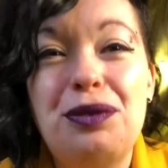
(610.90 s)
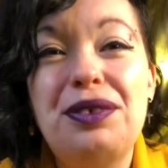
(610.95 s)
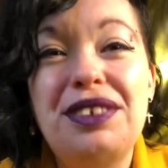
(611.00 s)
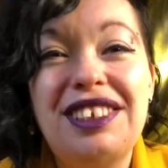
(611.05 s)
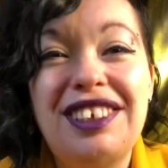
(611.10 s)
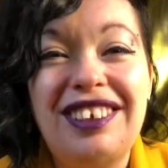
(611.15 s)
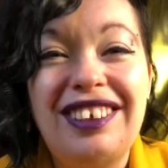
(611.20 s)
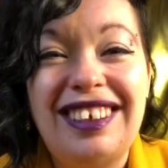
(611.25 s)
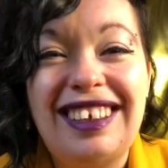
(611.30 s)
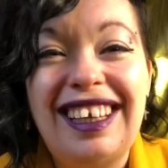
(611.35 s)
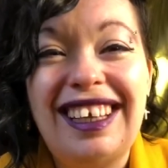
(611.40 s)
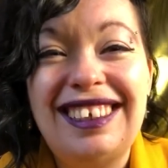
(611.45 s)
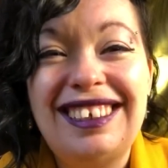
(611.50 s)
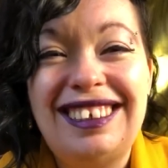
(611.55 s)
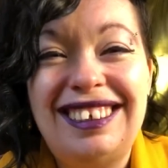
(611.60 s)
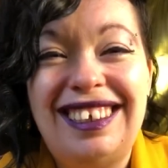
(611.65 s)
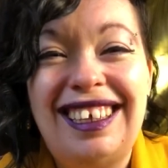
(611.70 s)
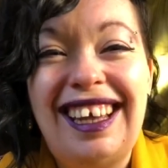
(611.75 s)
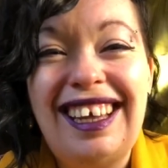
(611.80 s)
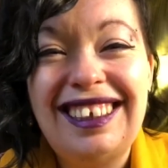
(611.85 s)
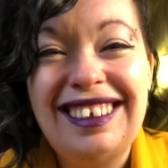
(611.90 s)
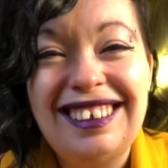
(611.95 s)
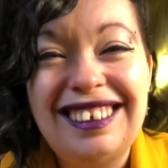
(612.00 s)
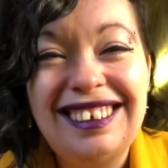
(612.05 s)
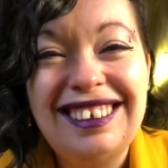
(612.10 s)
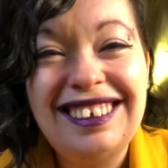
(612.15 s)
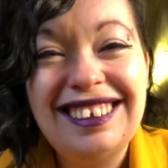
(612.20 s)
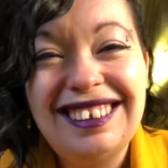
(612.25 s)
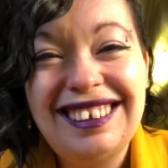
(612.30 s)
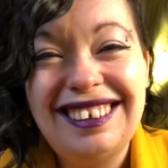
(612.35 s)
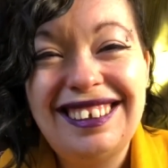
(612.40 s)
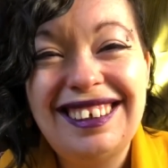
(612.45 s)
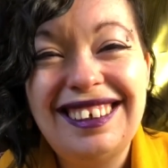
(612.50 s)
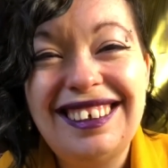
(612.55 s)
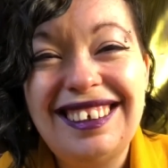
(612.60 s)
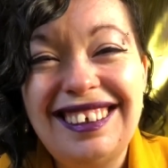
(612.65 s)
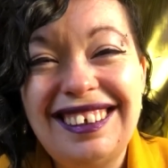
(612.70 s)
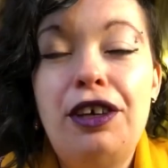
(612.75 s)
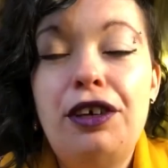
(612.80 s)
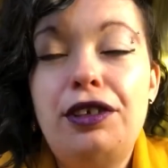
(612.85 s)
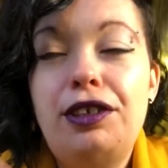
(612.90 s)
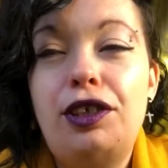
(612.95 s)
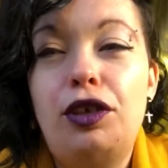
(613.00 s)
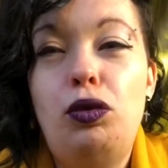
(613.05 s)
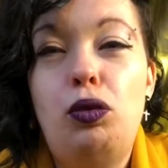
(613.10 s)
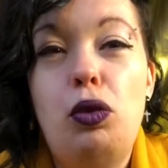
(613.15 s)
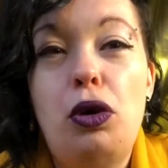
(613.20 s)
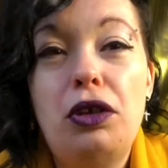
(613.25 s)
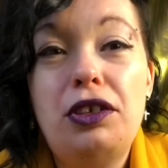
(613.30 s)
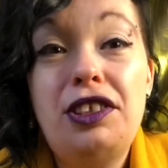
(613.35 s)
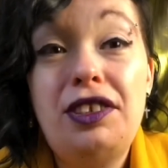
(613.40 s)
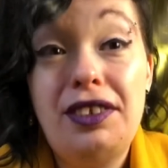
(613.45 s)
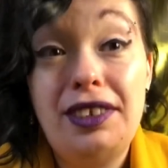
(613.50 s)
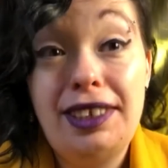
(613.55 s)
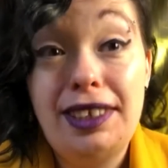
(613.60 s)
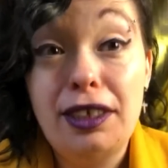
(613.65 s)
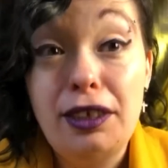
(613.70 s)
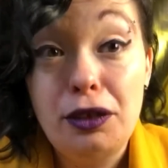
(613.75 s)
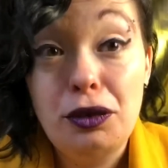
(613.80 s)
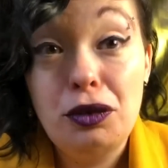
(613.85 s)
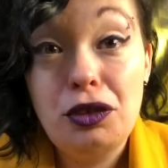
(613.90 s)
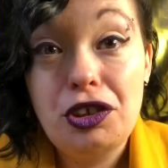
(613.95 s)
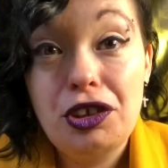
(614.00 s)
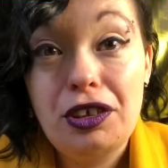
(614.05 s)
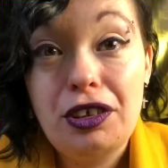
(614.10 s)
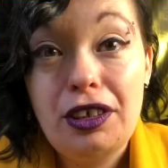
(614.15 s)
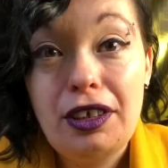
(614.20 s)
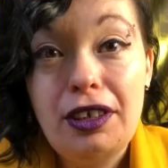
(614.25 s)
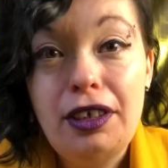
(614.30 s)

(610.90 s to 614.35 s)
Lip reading: a certain extent. So what's the solution?